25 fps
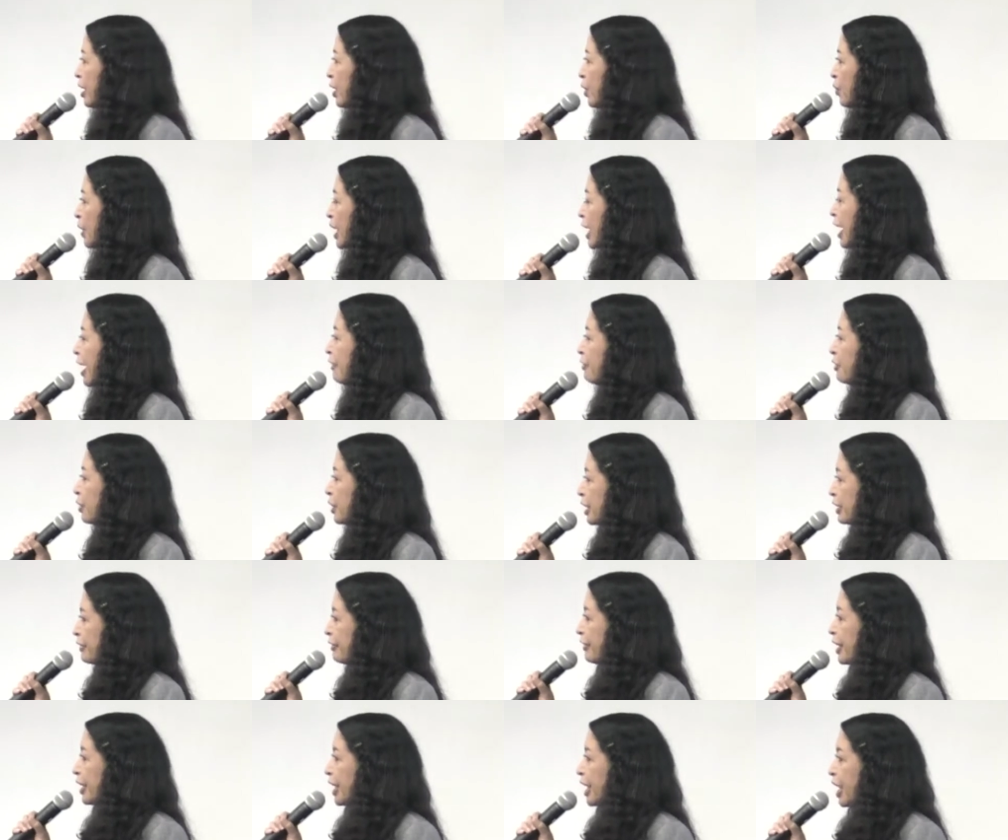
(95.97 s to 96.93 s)
we have
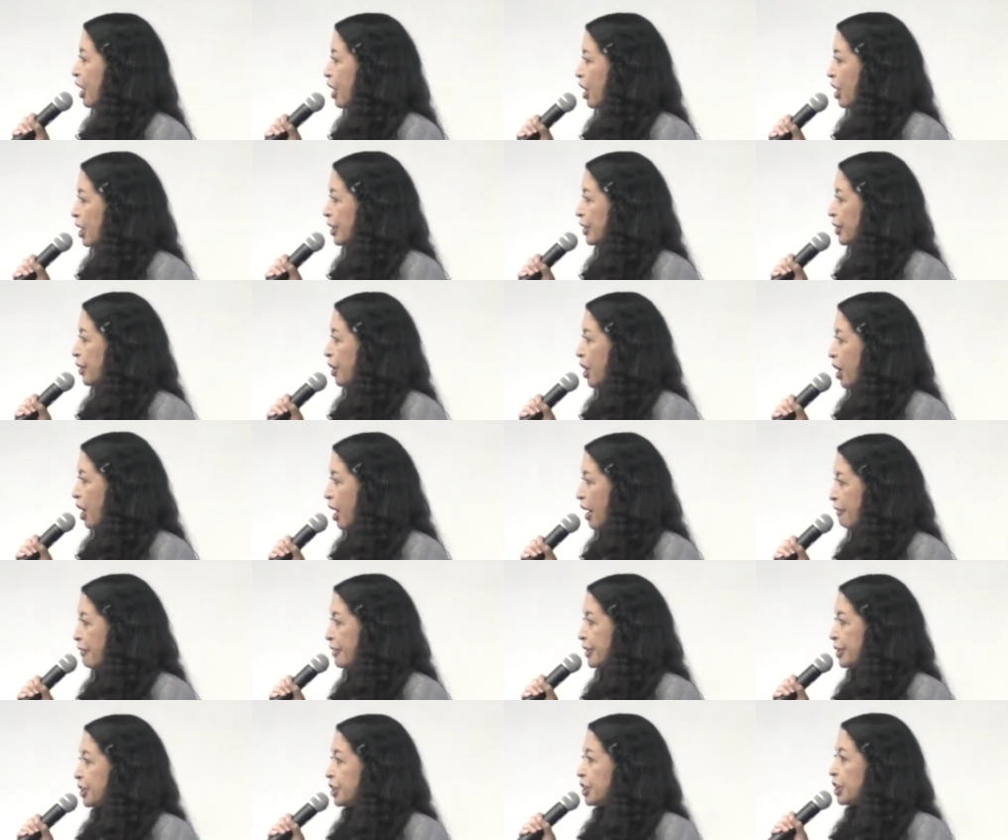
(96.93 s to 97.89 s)
worked very hard in our
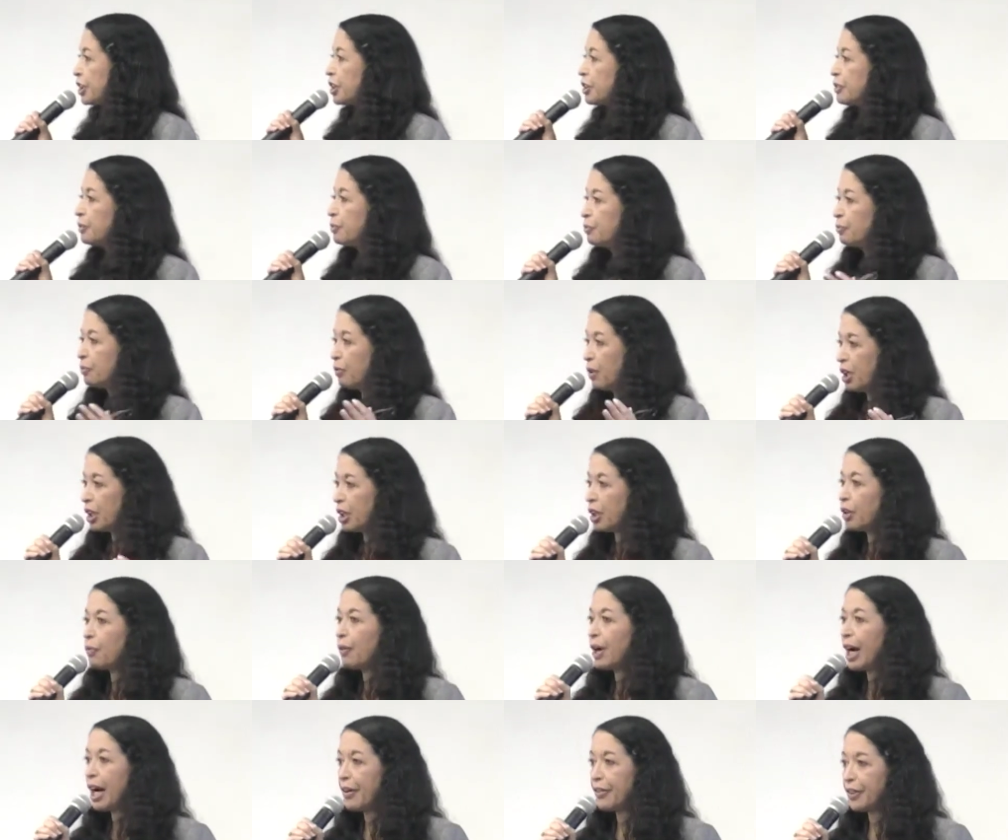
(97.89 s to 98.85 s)
office to work
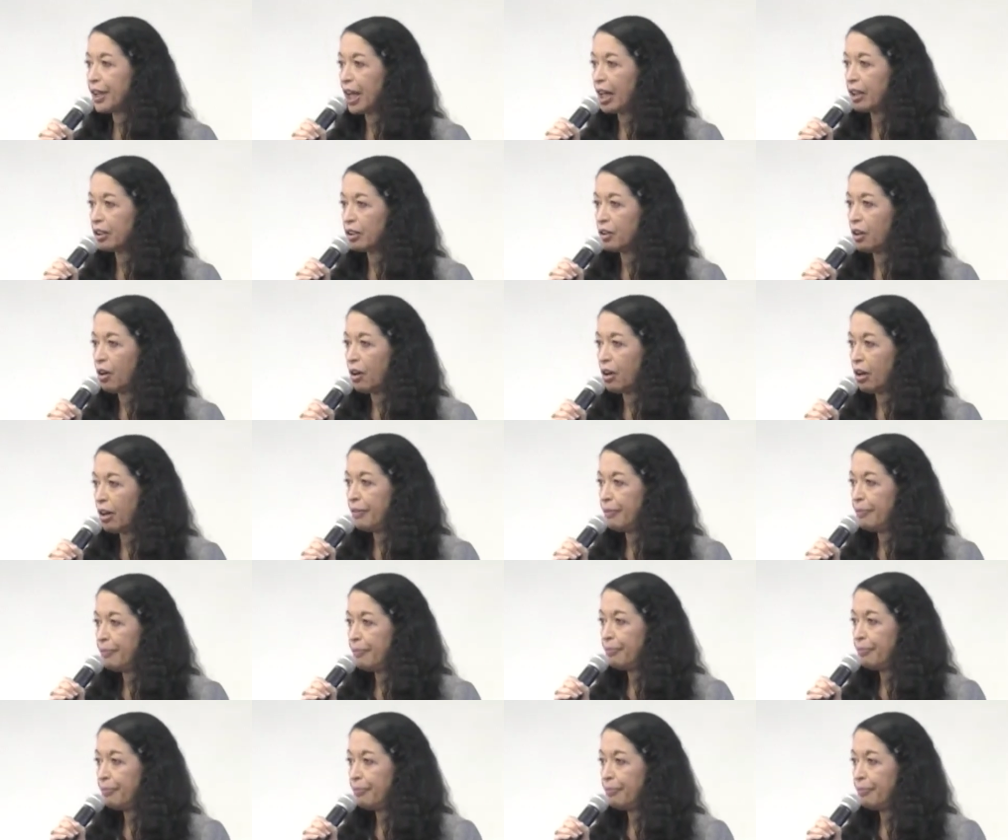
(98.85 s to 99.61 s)
around that law.